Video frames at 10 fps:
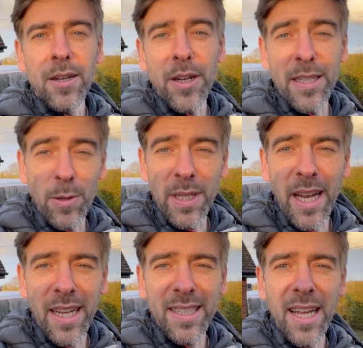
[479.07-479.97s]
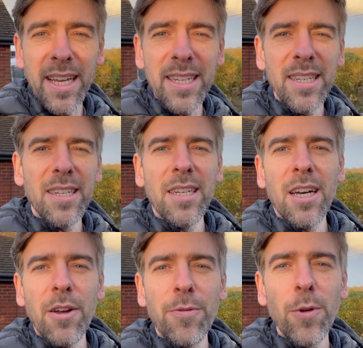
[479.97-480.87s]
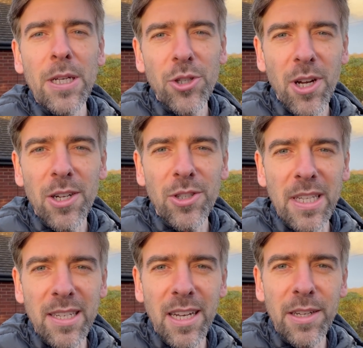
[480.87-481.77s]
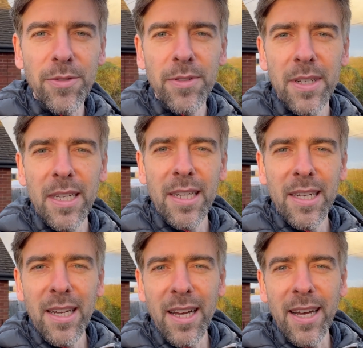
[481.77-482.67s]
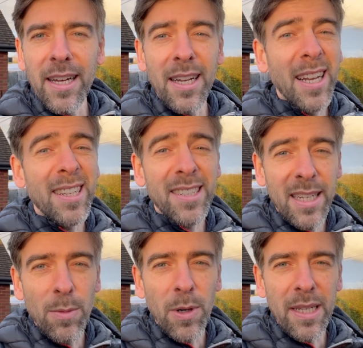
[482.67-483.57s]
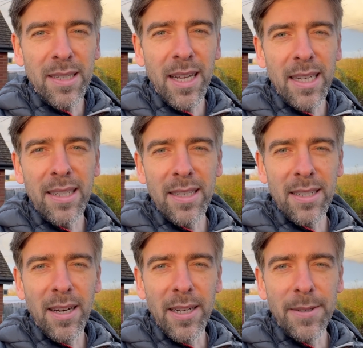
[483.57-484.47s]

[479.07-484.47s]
Okay, so it's the next day. I fully charged this Leaf. Let's see what it says inside.